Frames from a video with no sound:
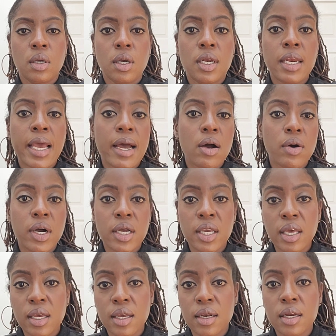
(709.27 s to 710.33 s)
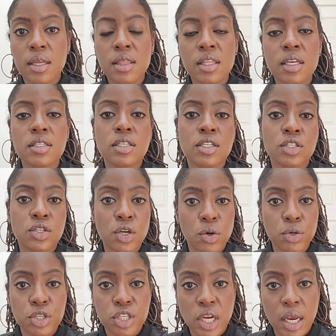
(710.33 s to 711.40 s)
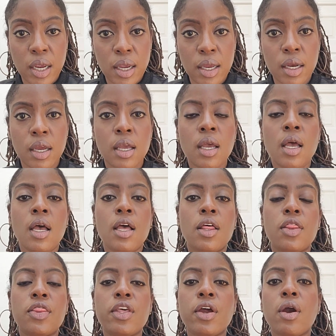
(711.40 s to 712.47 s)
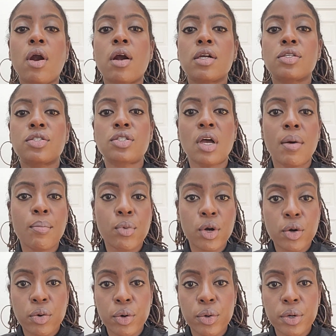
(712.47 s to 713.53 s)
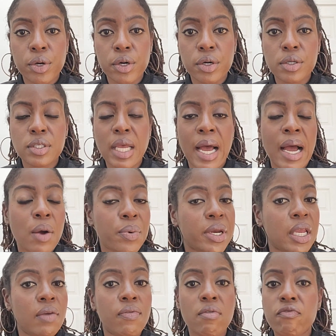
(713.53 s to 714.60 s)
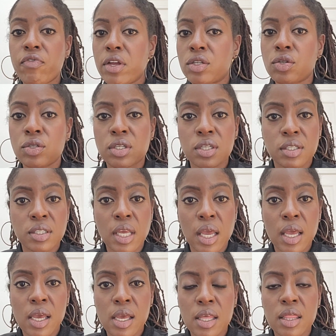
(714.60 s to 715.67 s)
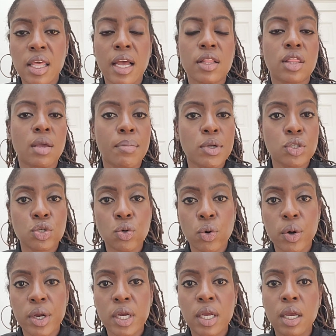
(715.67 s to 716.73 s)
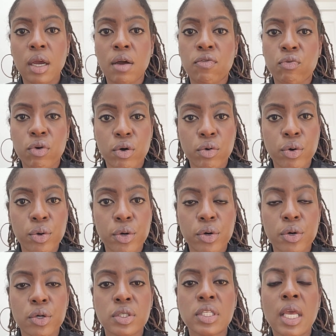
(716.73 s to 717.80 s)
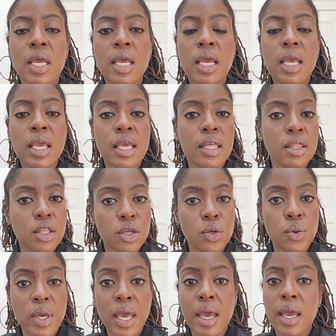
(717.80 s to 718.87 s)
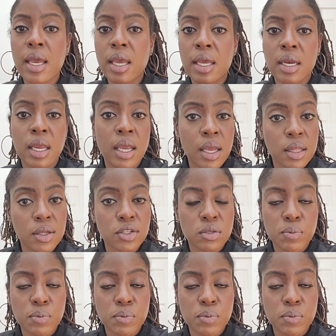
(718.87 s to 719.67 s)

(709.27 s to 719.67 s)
Now, again, this is no shade. There are some recruiters, I would even venture to say that the majority of recruiters in the UK and England